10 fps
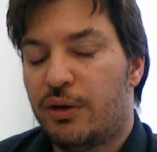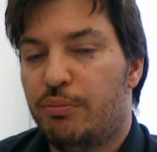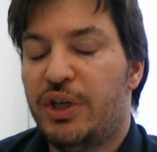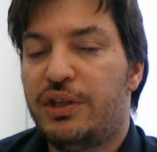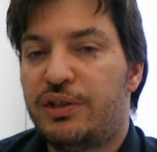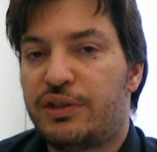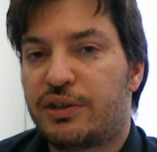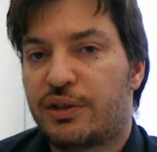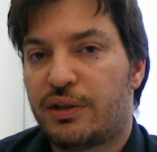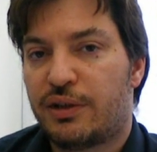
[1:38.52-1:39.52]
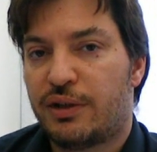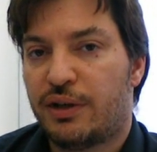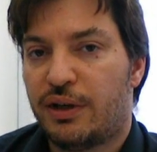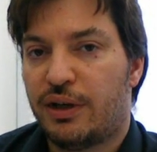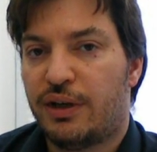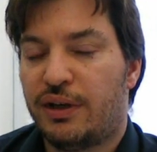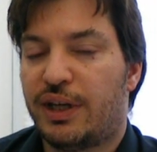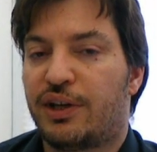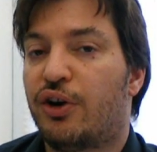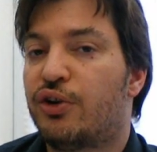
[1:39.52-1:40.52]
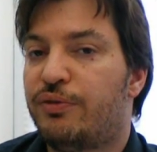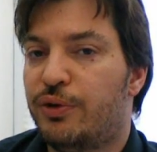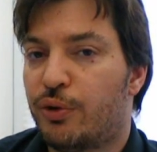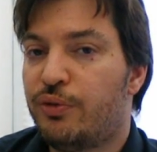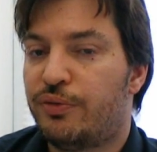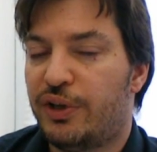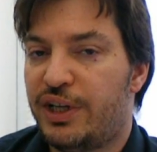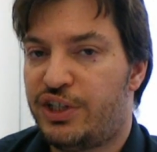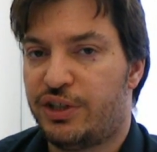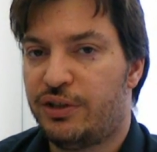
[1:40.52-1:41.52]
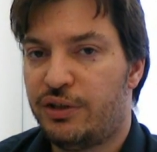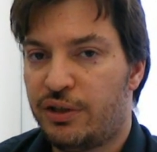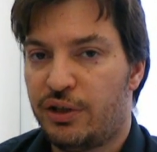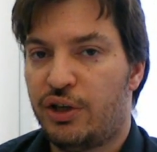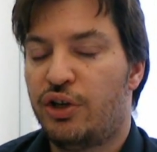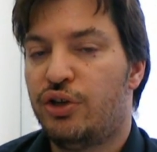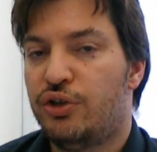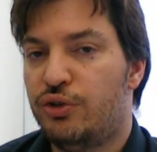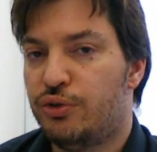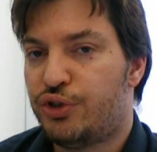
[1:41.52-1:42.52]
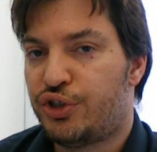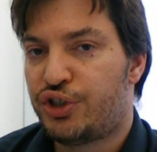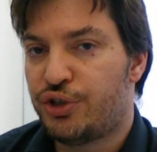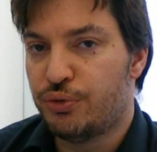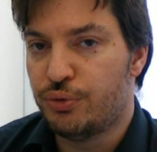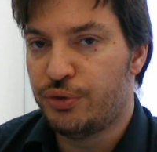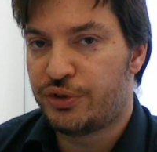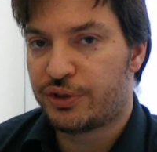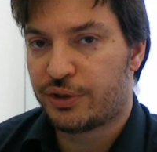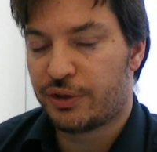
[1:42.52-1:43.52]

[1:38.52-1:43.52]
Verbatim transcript: means that out of your own volition you choose